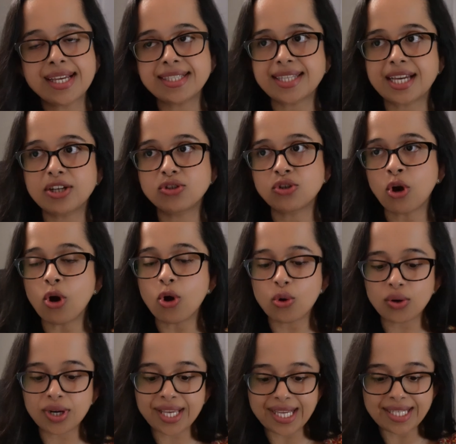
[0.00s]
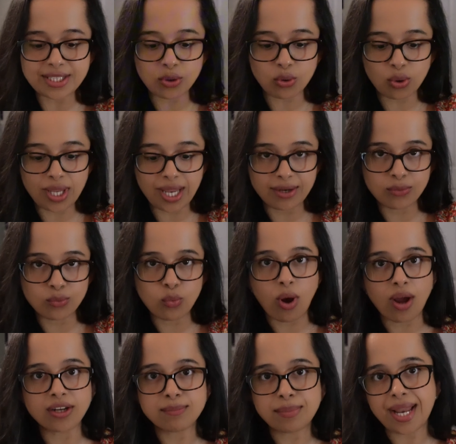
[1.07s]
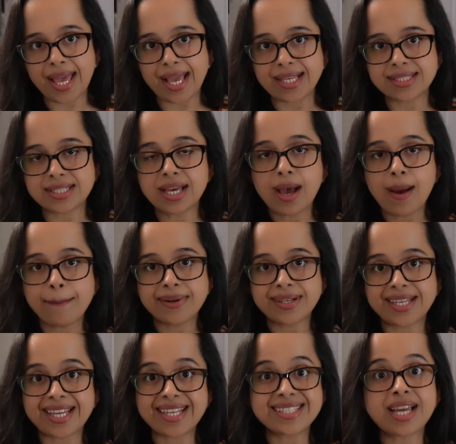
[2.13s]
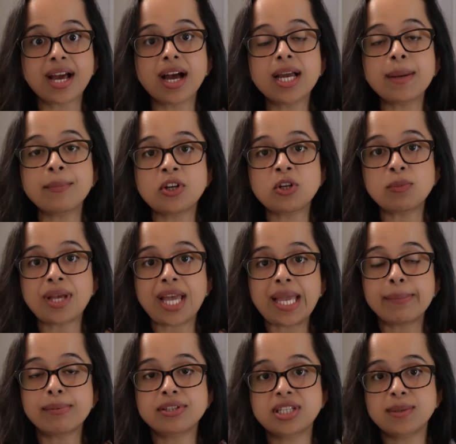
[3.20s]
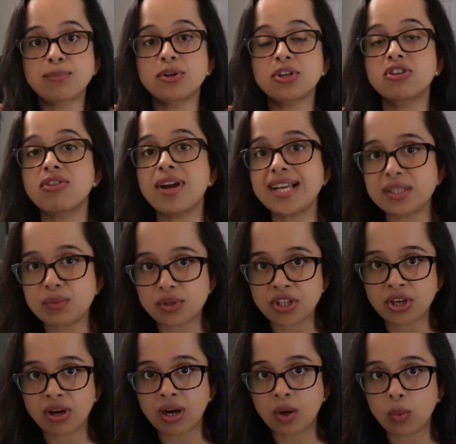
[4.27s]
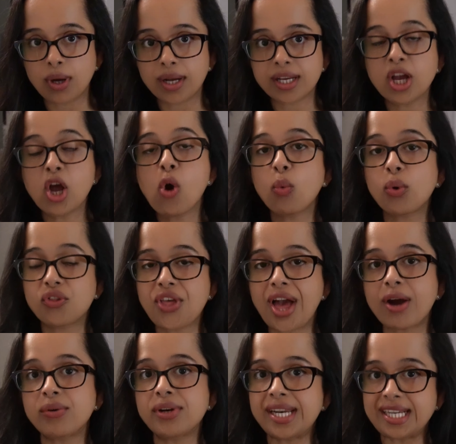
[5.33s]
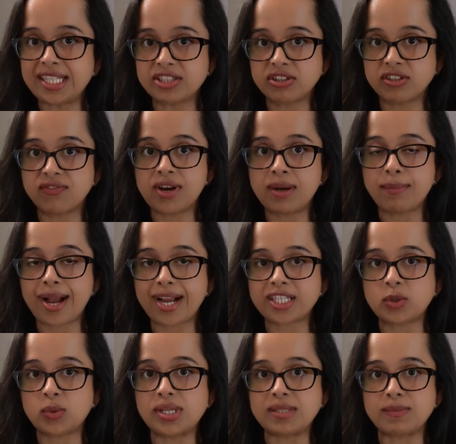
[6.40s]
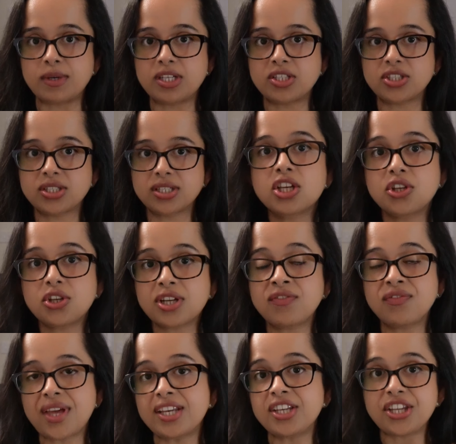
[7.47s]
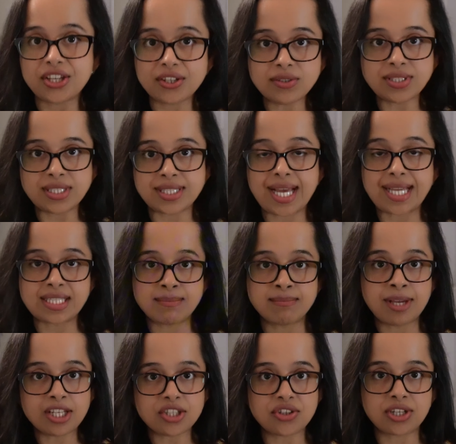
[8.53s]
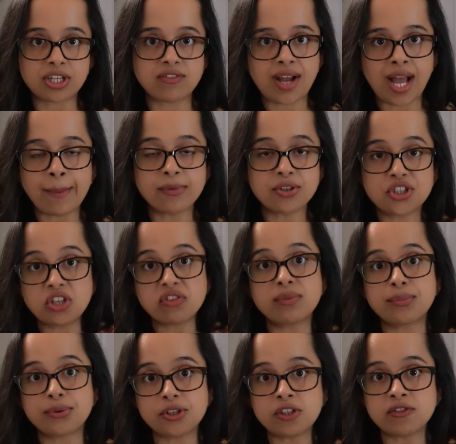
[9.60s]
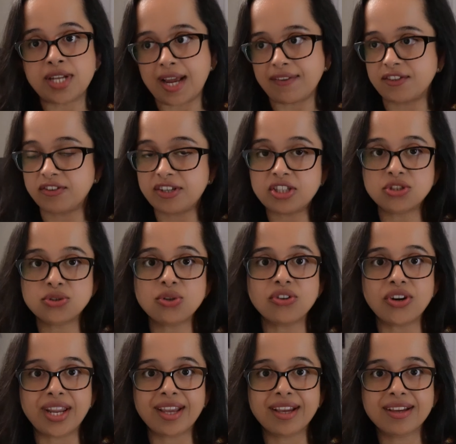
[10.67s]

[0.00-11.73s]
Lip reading: is that not only is it all in one place, but in time you'll be able to progress with your artwork without needing to refer back to it as much. You can then use this as a metric of how much you've improved after each drawing.